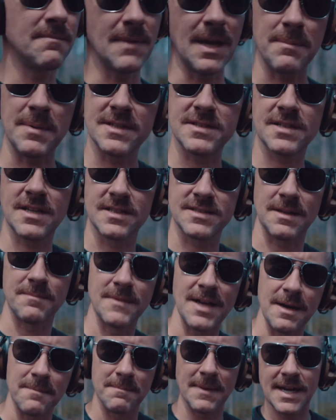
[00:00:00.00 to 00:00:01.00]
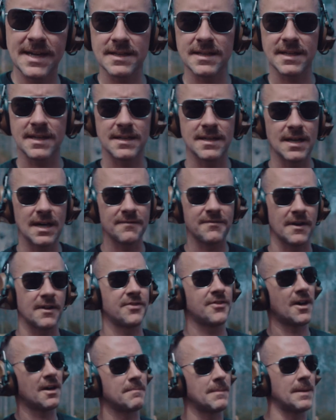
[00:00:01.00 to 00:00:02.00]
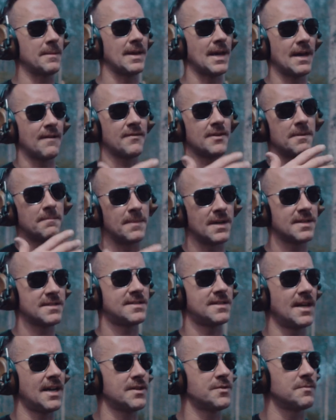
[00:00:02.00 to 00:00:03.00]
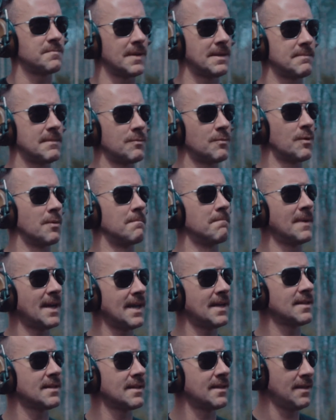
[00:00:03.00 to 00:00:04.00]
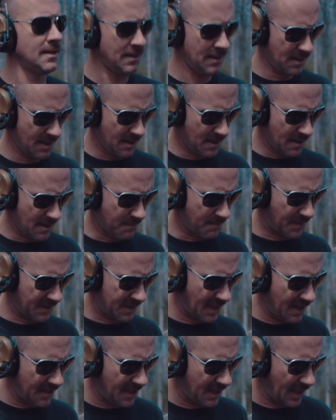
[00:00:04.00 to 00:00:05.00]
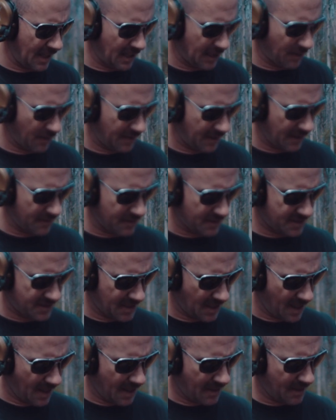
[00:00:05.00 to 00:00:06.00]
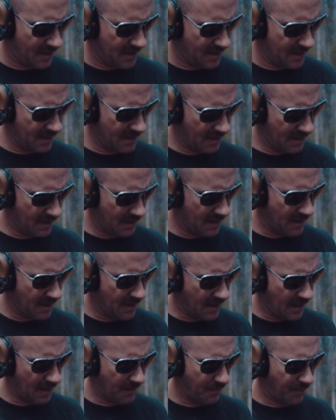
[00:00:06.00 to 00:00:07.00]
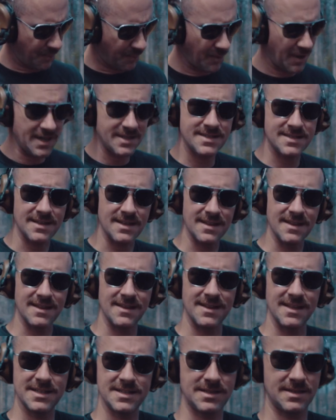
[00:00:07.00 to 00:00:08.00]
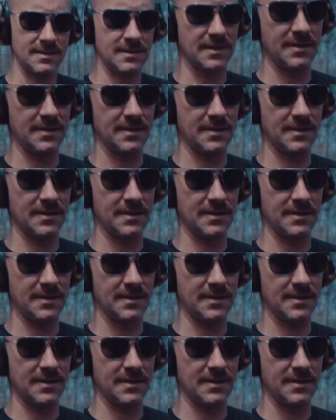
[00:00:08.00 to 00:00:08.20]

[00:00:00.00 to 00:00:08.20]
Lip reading: maybe it's because I'm not manly enough. I thought maybe having a mustache would make me more manly. But then you got to go to the other side and press this